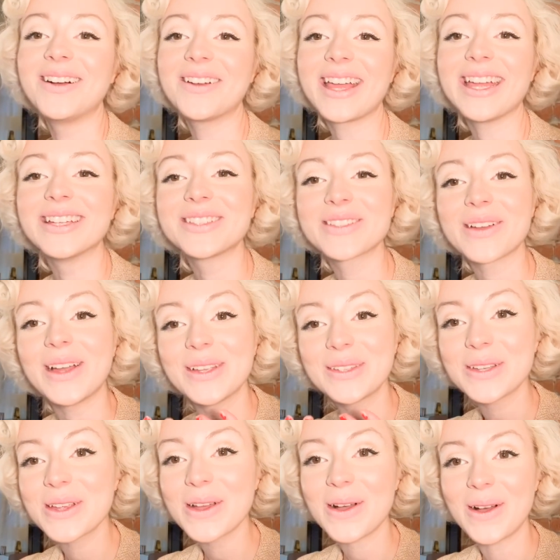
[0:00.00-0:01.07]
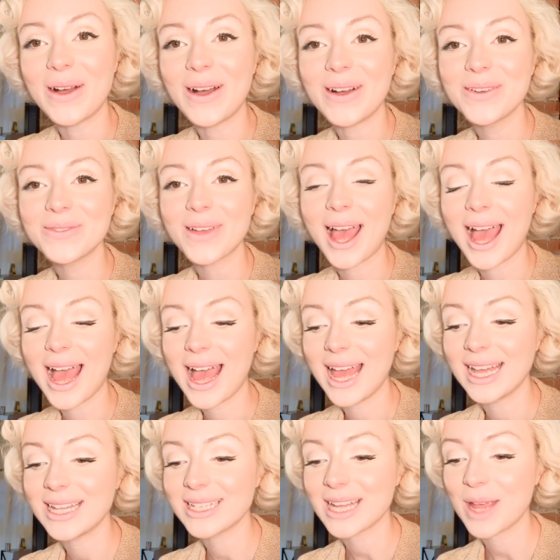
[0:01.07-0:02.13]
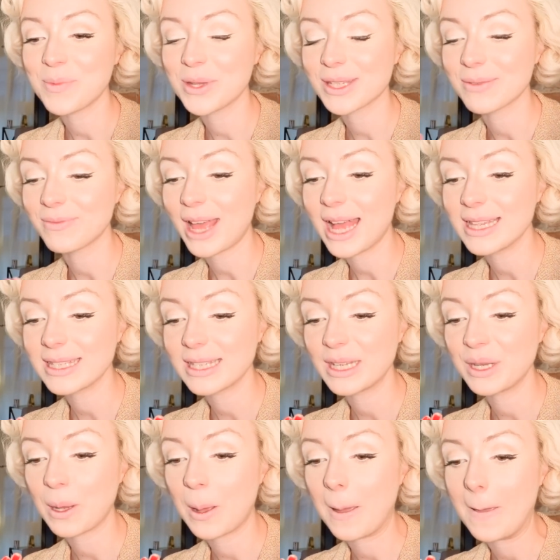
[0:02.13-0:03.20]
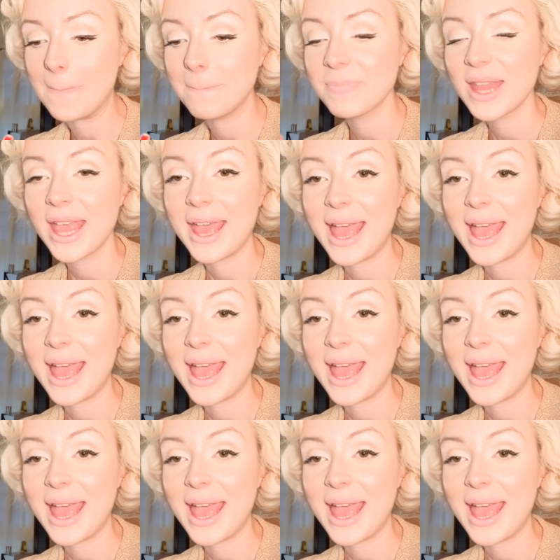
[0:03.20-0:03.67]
Okay, so I took it off and I put some Vaseline on,